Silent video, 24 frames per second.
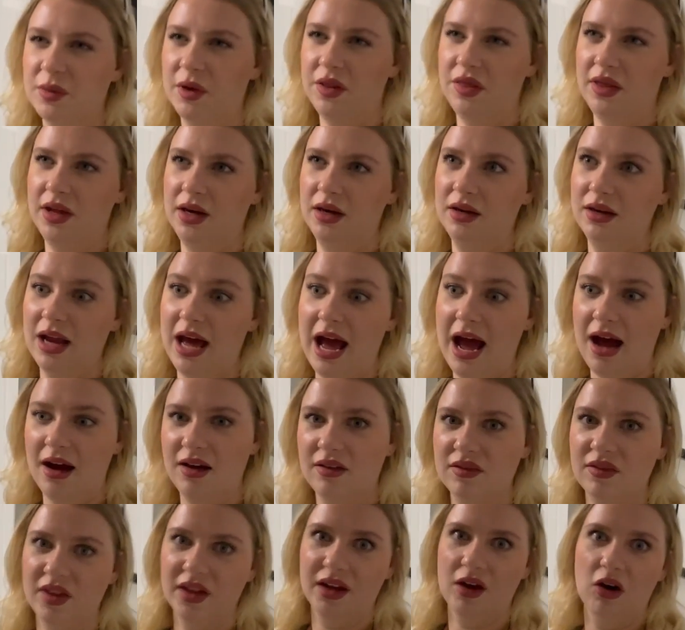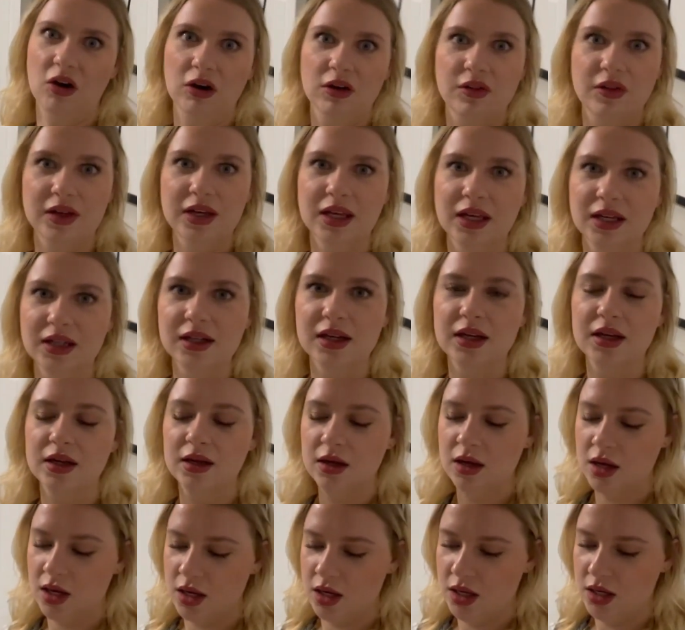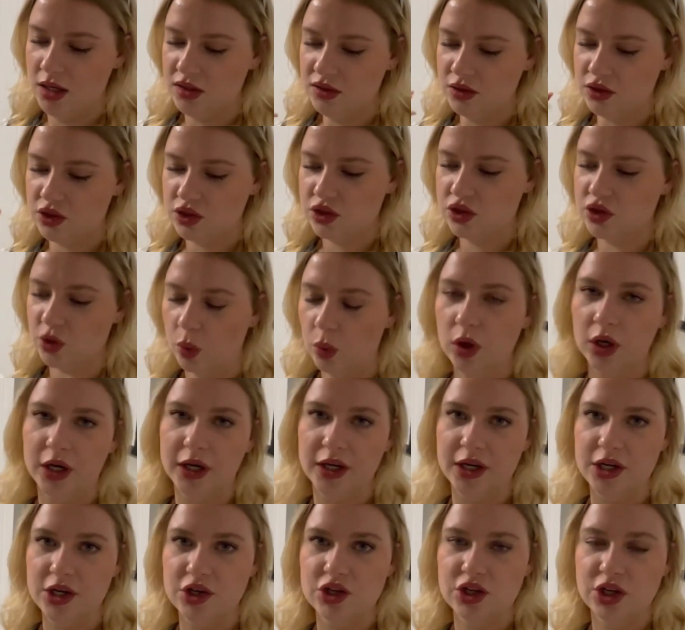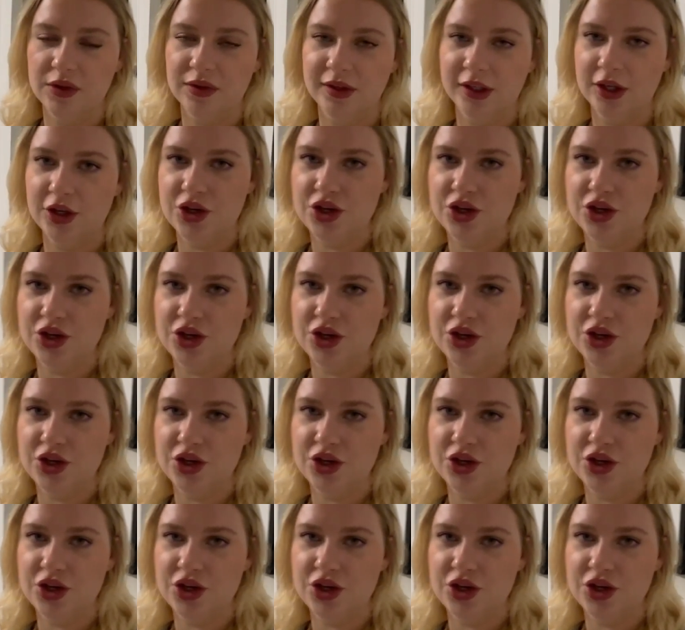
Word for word: but they didn't have like hardly any storage in their